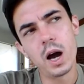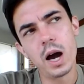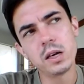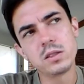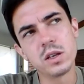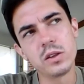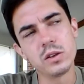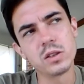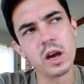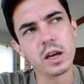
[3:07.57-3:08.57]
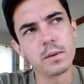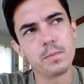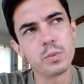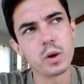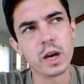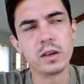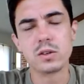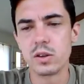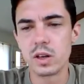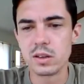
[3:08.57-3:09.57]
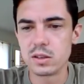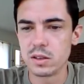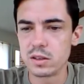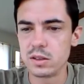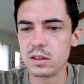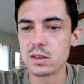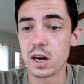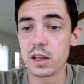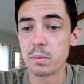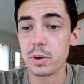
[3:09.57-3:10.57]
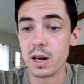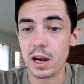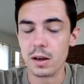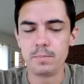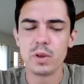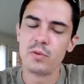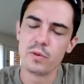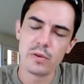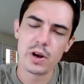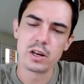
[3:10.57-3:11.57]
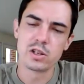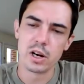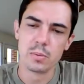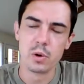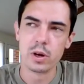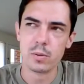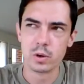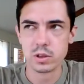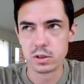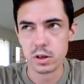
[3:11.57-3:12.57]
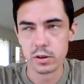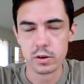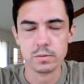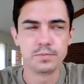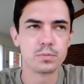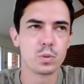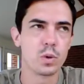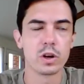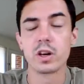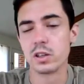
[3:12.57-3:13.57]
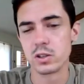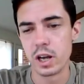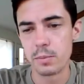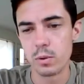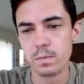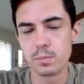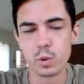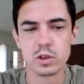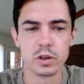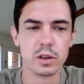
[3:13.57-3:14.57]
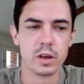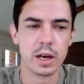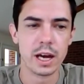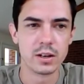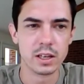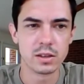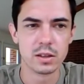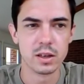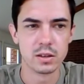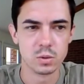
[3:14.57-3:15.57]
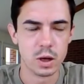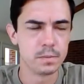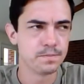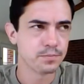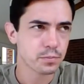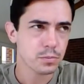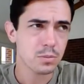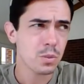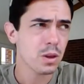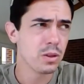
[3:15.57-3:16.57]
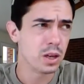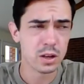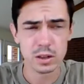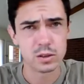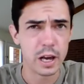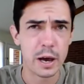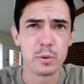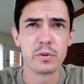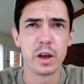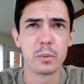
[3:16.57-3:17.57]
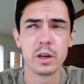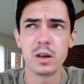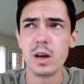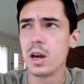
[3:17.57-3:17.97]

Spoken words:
I'd say there's like, okay, so the consistency is kind of like banana. If you've never had cherimoya, which is another, or custard apple, which are in the Anaceae as well, the custard apple family.